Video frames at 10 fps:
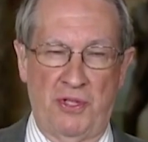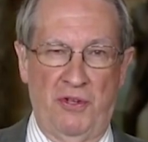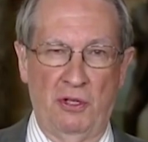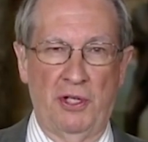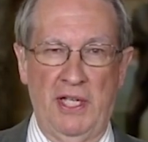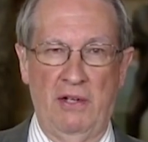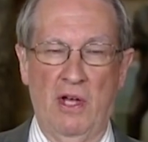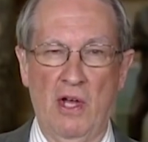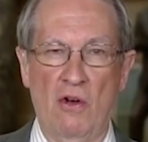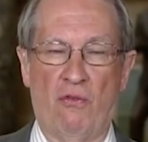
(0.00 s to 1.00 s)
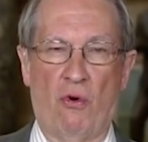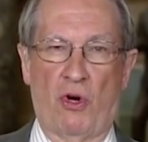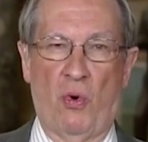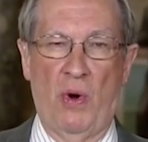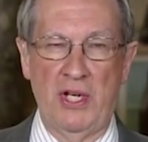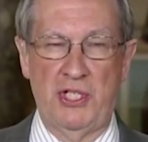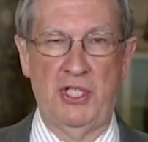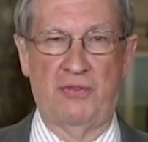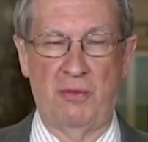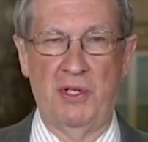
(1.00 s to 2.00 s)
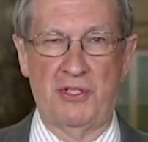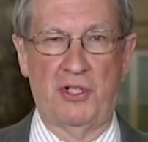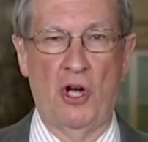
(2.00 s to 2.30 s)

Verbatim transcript: so if you're looking for questions for Mr.